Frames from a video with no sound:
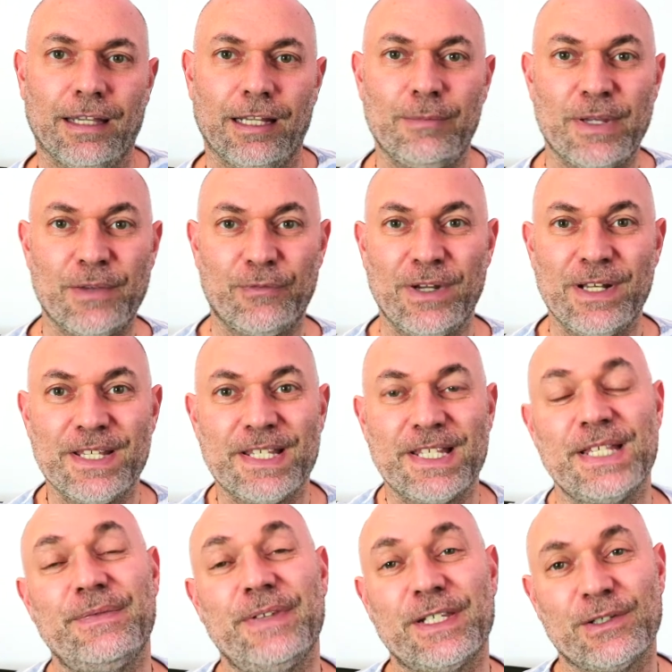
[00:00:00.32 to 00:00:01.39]
Hello my friends, this
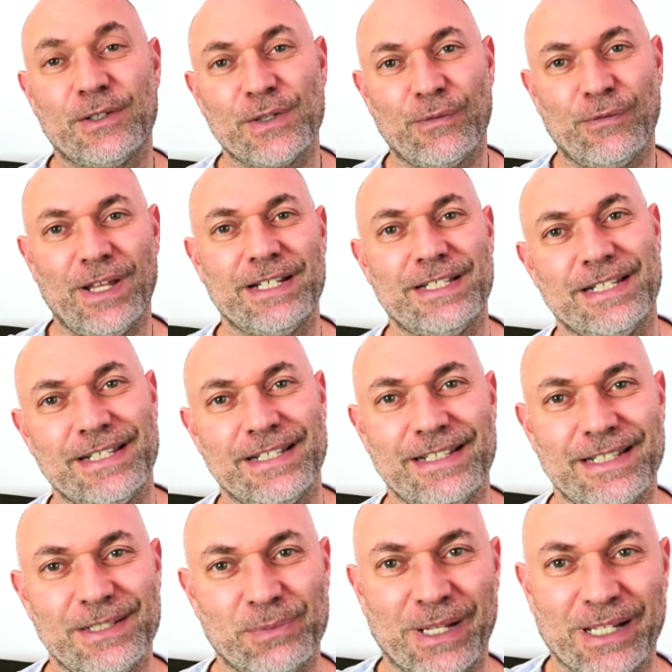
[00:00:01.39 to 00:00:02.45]
is Victoria, flight
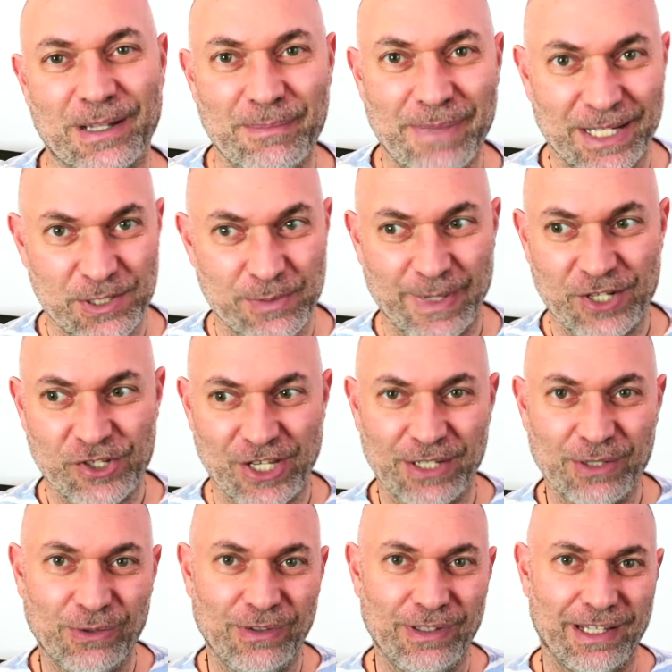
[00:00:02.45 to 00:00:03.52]
attendant. Welcome back to my
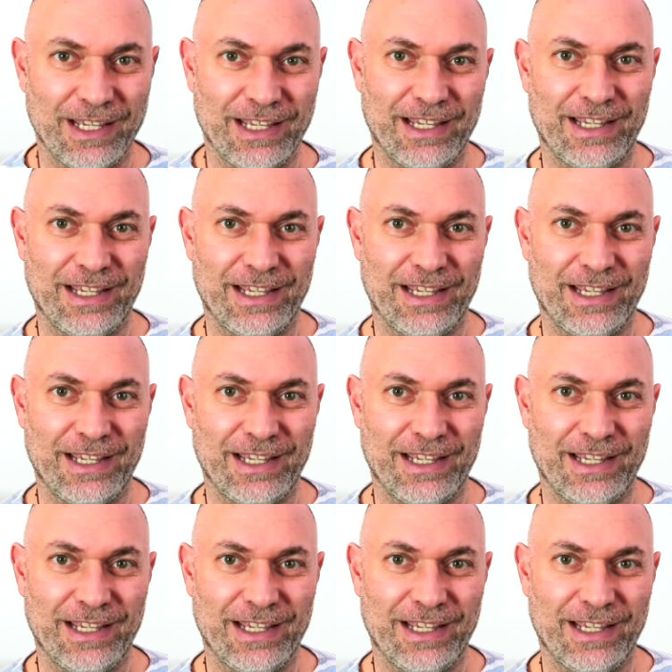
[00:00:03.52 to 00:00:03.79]
channel.